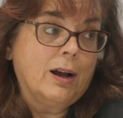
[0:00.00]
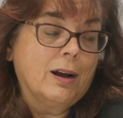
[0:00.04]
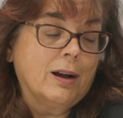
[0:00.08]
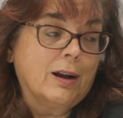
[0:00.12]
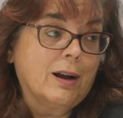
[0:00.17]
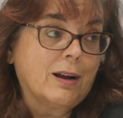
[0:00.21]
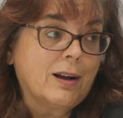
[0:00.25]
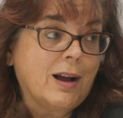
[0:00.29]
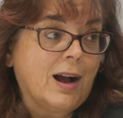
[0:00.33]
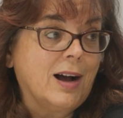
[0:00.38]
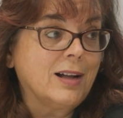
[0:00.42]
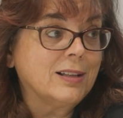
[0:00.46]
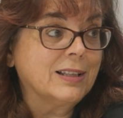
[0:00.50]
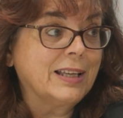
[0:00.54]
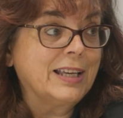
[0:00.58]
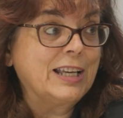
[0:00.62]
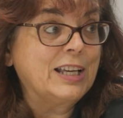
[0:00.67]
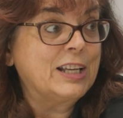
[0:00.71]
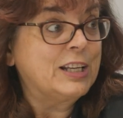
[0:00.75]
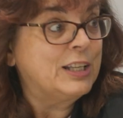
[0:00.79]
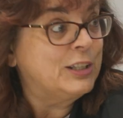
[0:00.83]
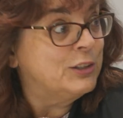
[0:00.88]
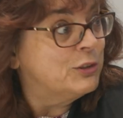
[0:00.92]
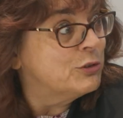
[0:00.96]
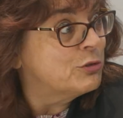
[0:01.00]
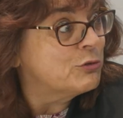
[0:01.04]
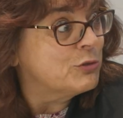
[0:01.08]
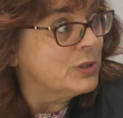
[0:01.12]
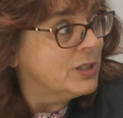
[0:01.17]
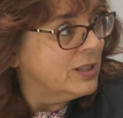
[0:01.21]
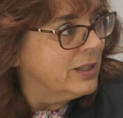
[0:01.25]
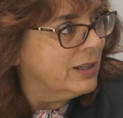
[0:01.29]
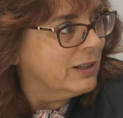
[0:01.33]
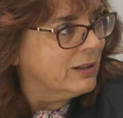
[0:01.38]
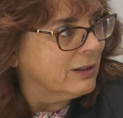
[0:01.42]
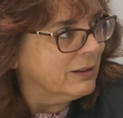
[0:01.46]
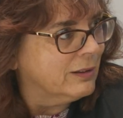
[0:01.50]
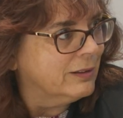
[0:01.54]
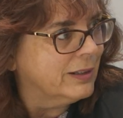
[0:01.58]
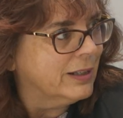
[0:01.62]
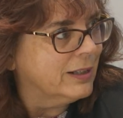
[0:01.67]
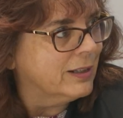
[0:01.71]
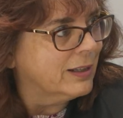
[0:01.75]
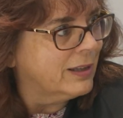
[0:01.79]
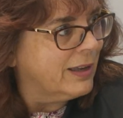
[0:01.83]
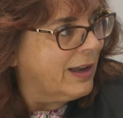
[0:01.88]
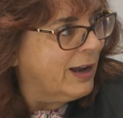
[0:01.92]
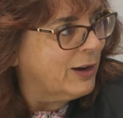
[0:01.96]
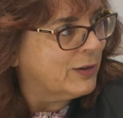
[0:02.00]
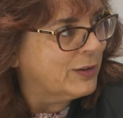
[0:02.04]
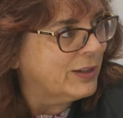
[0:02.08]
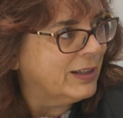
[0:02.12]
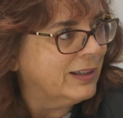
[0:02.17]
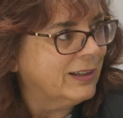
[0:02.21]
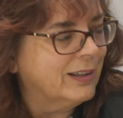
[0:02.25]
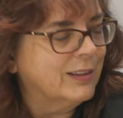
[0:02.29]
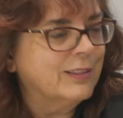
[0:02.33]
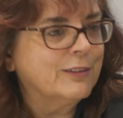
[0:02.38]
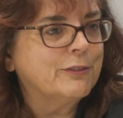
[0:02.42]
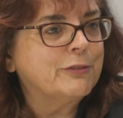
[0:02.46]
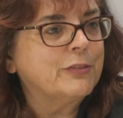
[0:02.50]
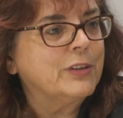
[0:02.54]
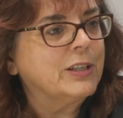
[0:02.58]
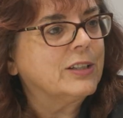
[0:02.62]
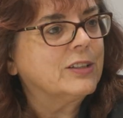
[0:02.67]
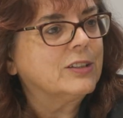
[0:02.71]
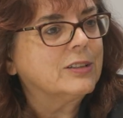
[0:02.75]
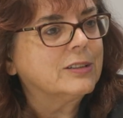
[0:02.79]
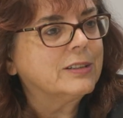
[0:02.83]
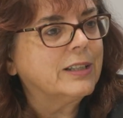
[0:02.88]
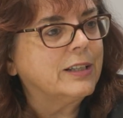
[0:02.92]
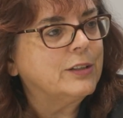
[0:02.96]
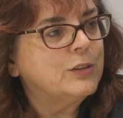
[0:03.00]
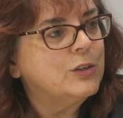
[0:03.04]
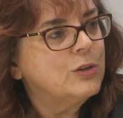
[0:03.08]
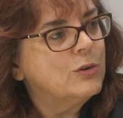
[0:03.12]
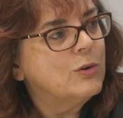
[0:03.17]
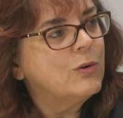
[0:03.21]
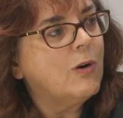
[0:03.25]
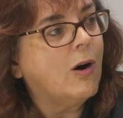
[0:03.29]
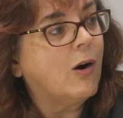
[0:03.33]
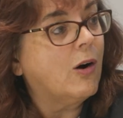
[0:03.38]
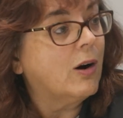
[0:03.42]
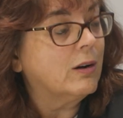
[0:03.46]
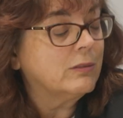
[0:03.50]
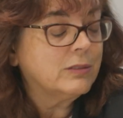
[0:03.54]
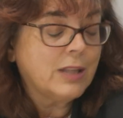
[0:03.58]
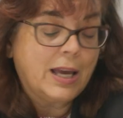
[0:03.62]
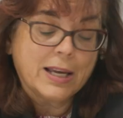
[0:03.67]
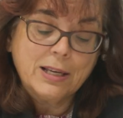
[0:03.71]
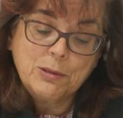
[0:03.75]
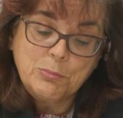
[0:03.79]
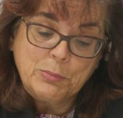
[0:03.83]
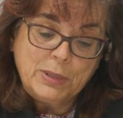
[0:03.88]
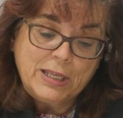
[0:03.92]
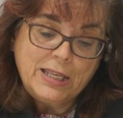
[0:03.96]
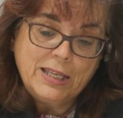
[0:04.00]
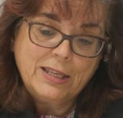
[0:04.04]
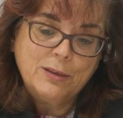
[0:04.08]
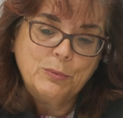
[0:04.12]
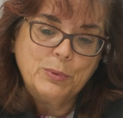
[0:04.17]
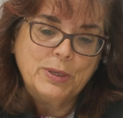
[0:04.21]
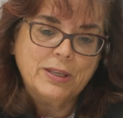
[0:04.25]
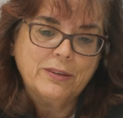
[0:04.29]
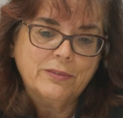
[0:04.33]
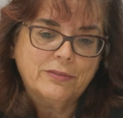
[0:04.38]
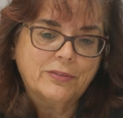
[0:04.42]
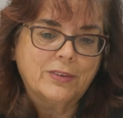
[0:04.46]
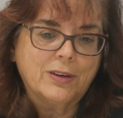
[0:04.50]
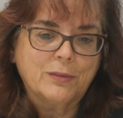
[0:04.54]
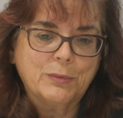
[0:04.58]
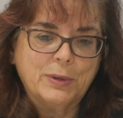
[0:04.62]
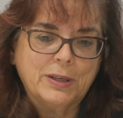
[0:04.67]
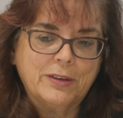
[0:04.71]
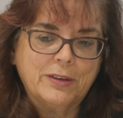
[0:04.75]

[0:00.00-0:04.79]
a colleague, an industry leader in accounting in the field, and you are like me. We've